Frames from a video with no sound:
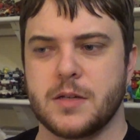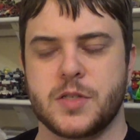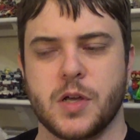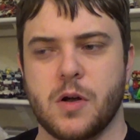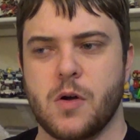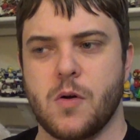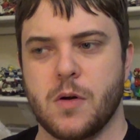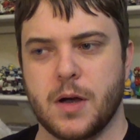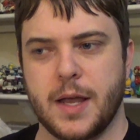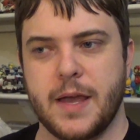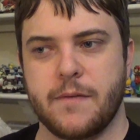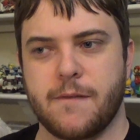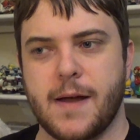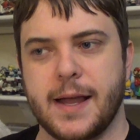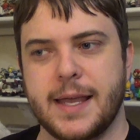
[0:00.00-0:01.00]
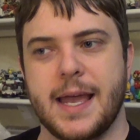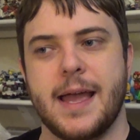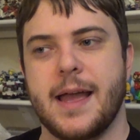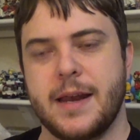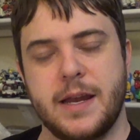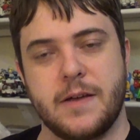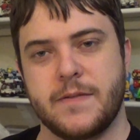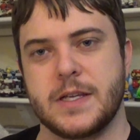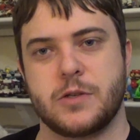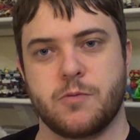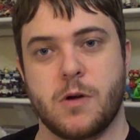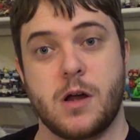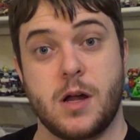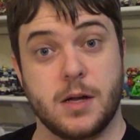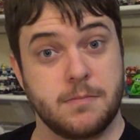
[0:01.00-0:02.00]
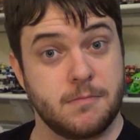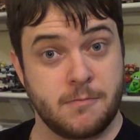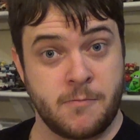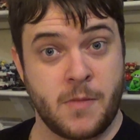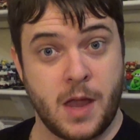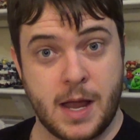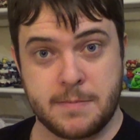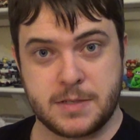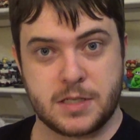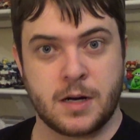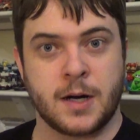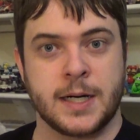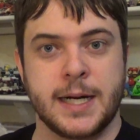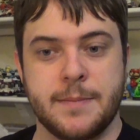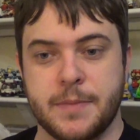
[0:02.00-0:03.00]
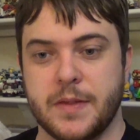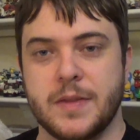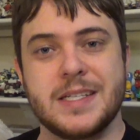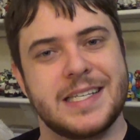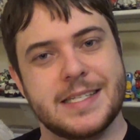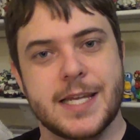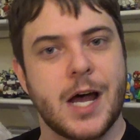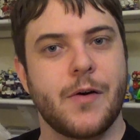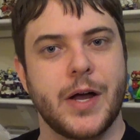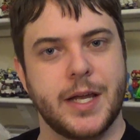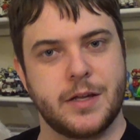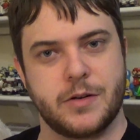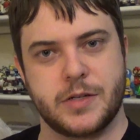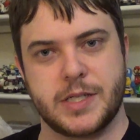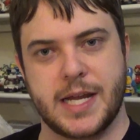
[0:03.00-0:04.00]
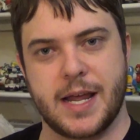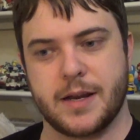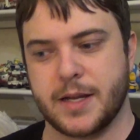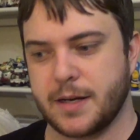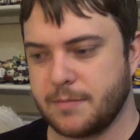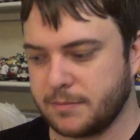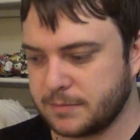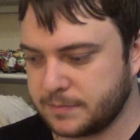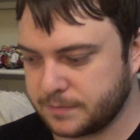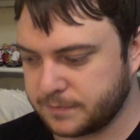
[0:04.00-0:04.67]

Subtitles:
So if I get any of this wrong, I'm sorry, but this is how I understand it.